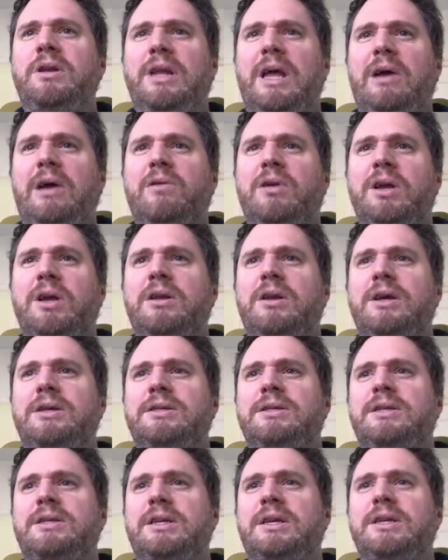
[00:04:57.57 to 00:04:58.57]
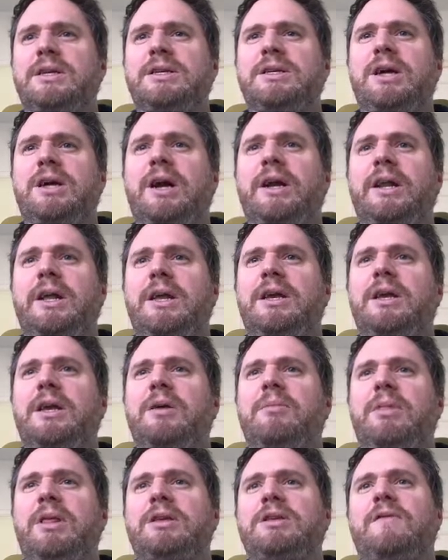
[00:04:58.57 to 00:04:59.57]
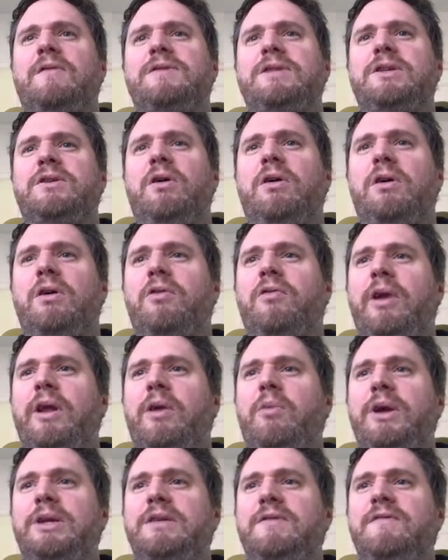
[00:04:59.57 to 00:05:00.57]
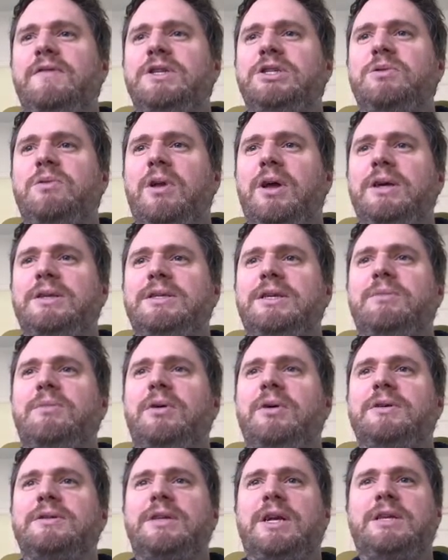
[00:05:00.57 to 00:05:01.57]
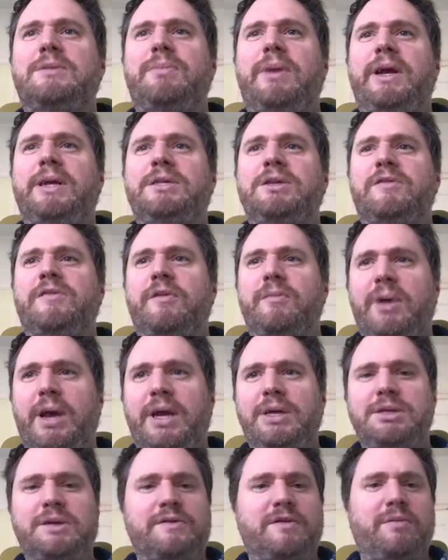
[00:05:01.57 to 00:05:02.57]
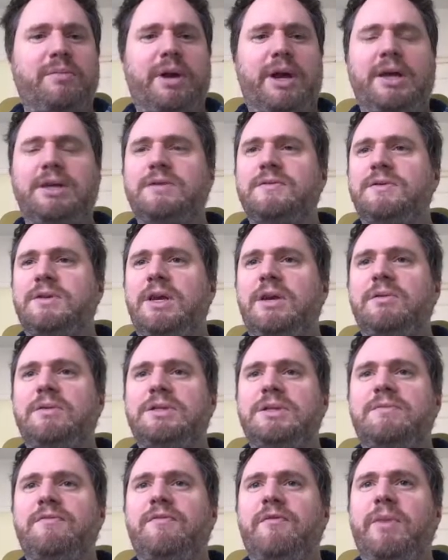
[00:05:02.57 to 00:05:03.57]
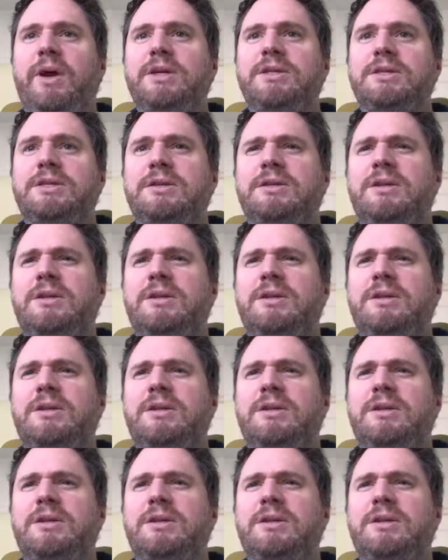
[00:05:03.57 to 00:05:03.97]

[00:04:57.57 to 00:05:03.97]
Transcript: Now looking nice and neat and tidy. That's obviously not a great way to visualize it because that's page after page after page of sequence information.